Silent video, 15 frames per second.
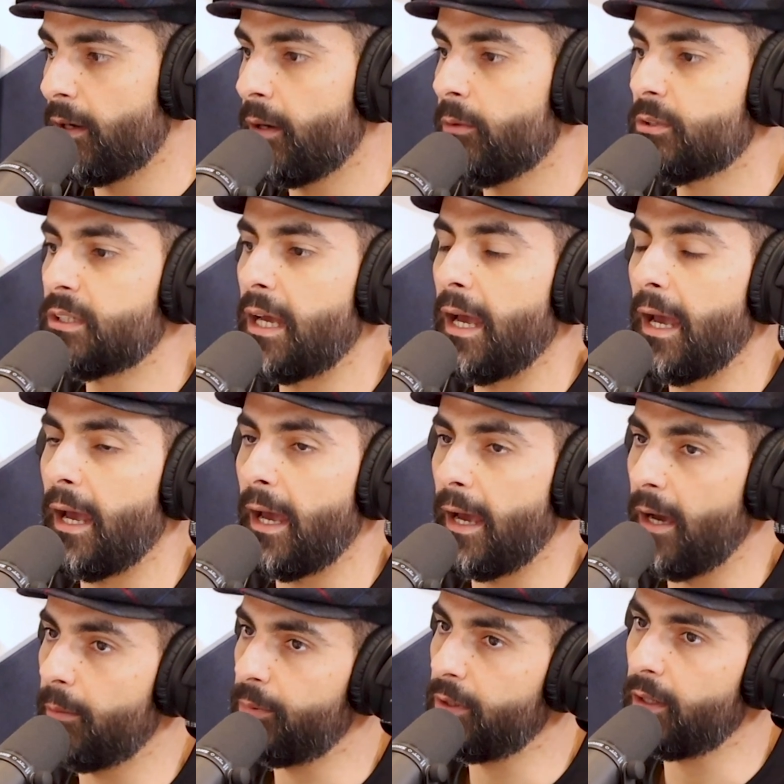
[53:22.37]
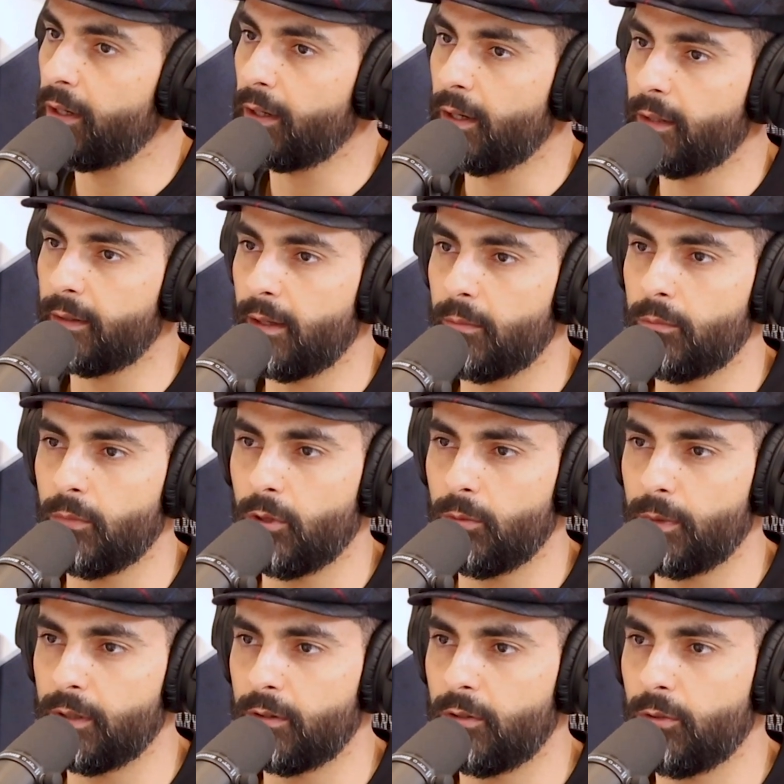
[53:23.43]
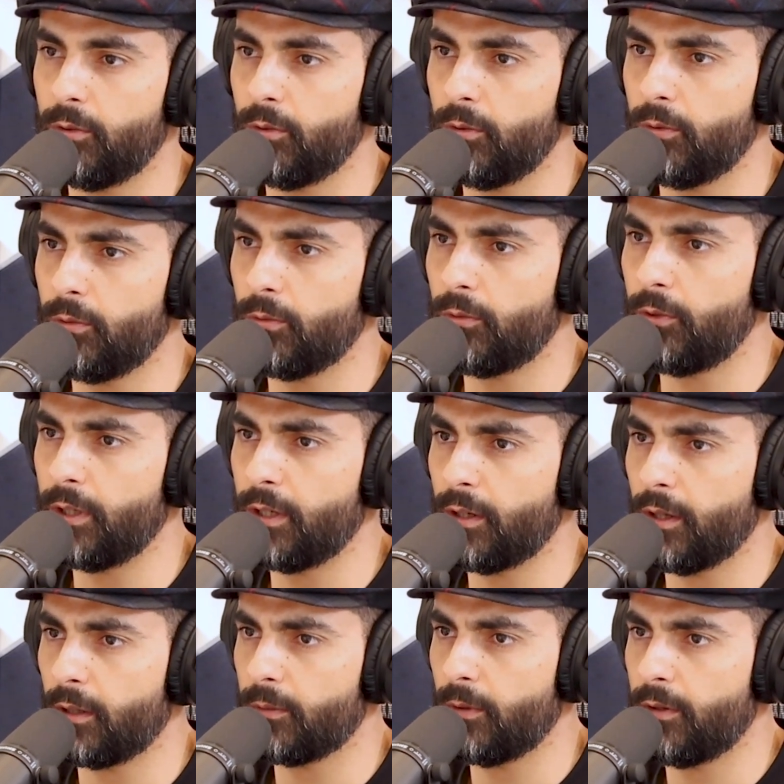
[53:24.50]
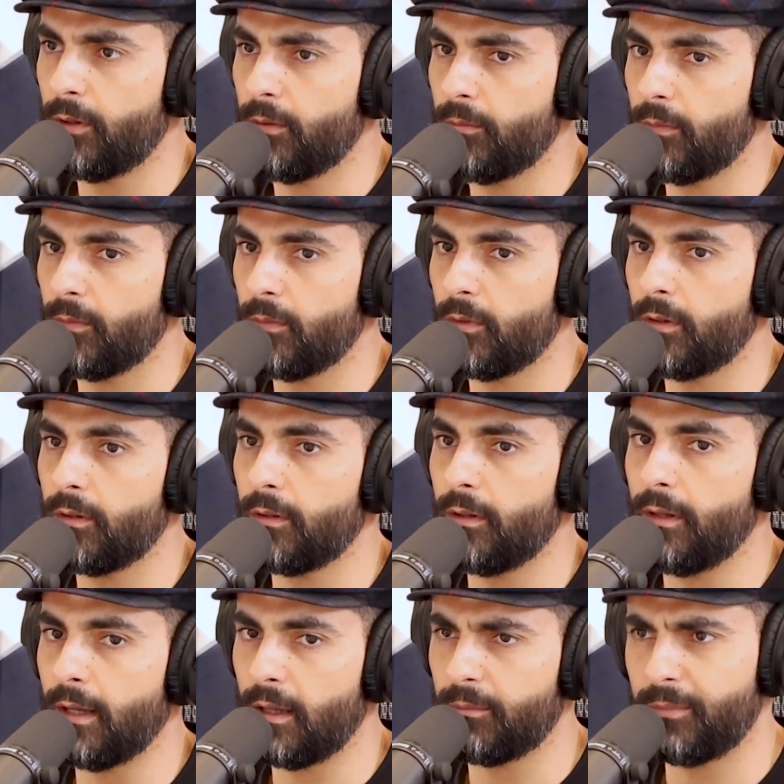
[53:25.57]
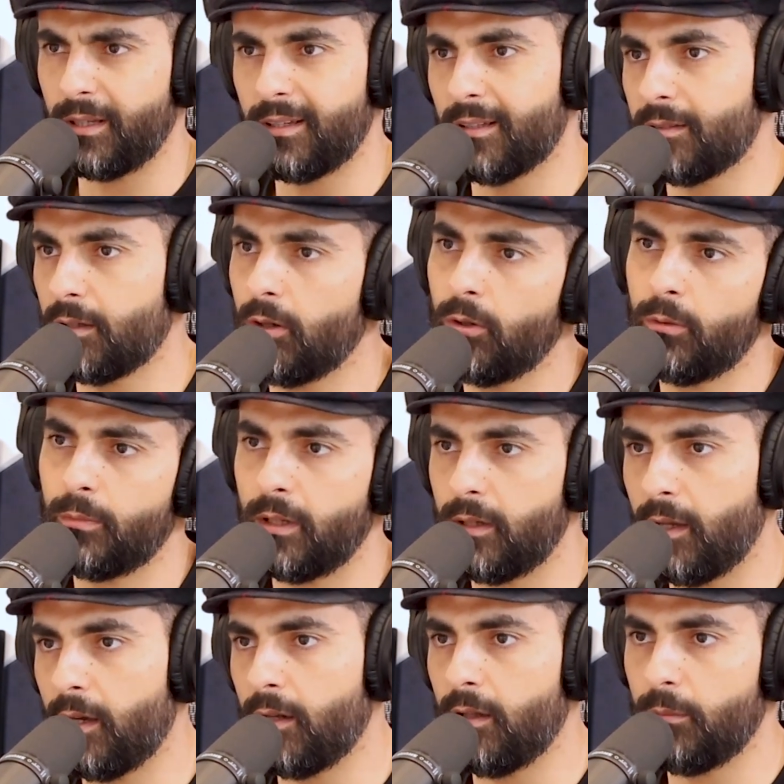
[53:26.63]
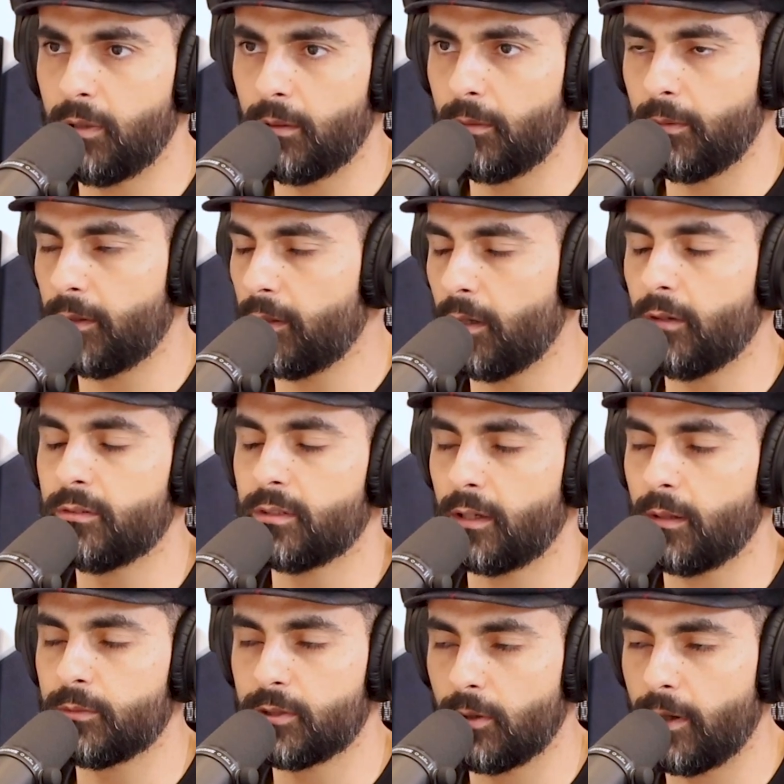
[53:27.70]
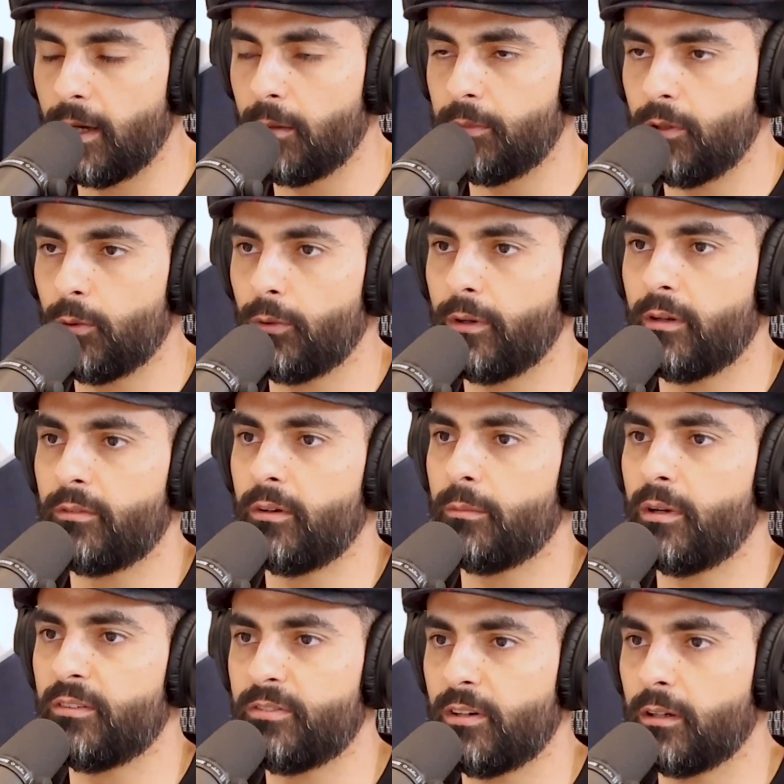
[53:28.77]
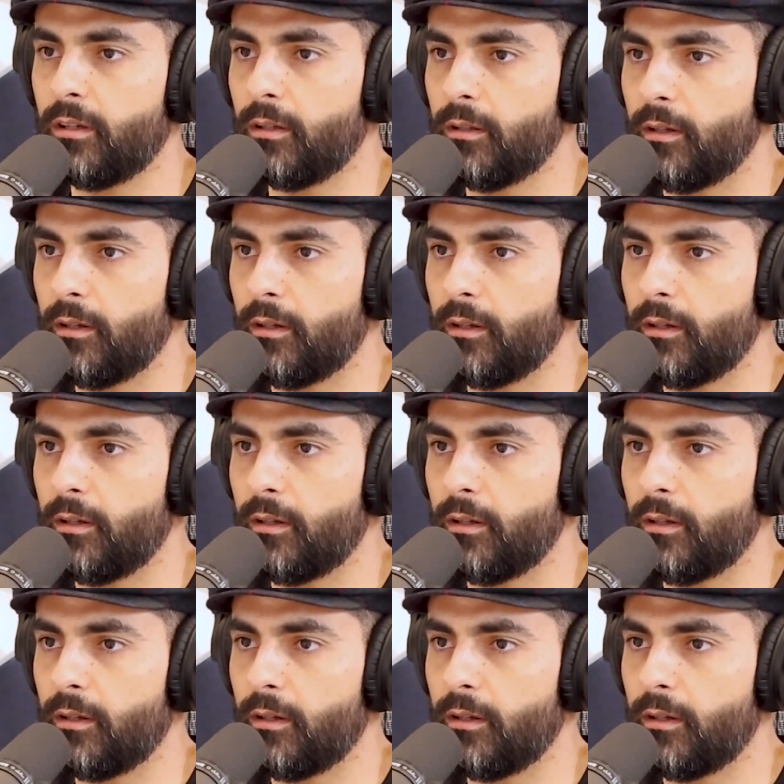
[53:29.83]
I was happy that I got that moment to reconnect with him. Not because, oh, my daddy, blah, blah, blah. No, I was like, I'm so happy you were never in my fucking